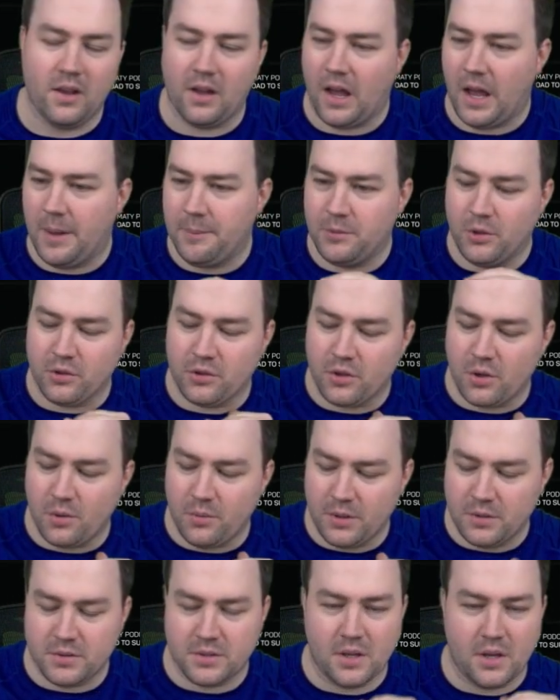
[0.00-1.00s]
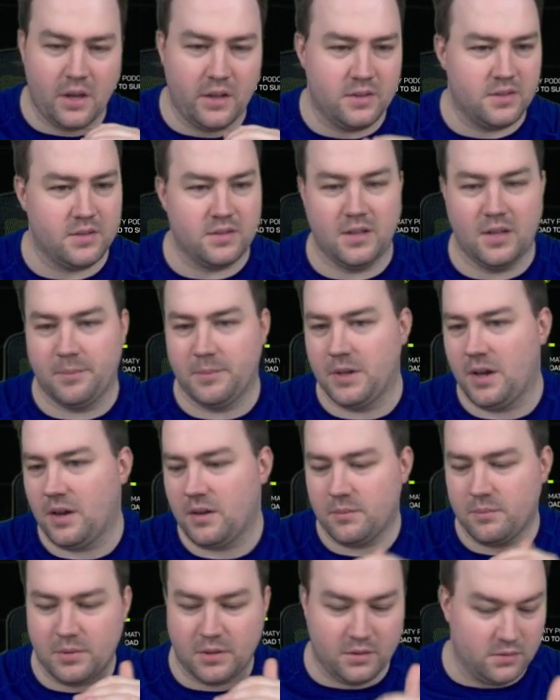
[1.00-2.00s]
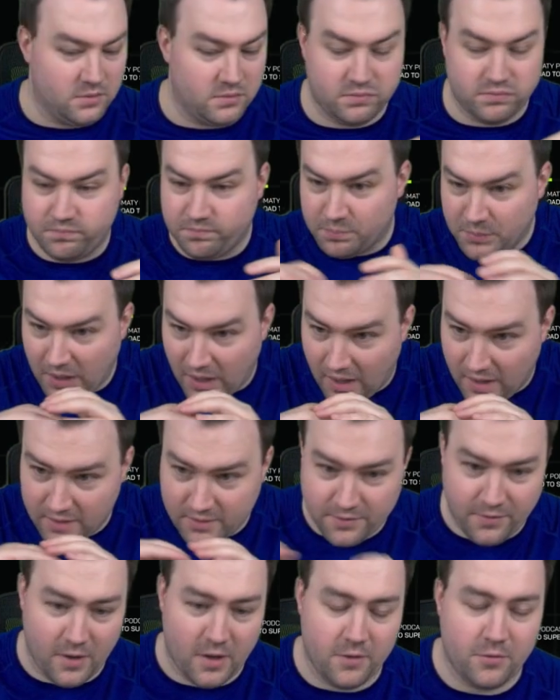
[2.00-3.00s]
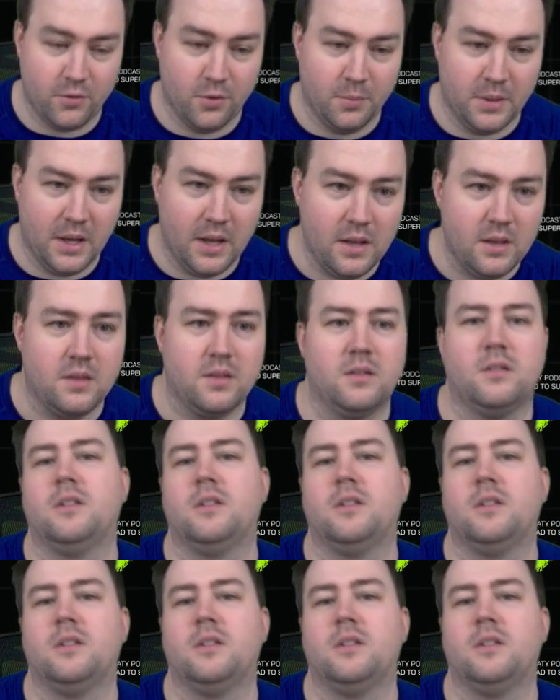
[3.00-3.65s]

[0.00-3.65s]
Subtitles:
I'm not going to say it's a slam dunk because, yeah, he's far from that.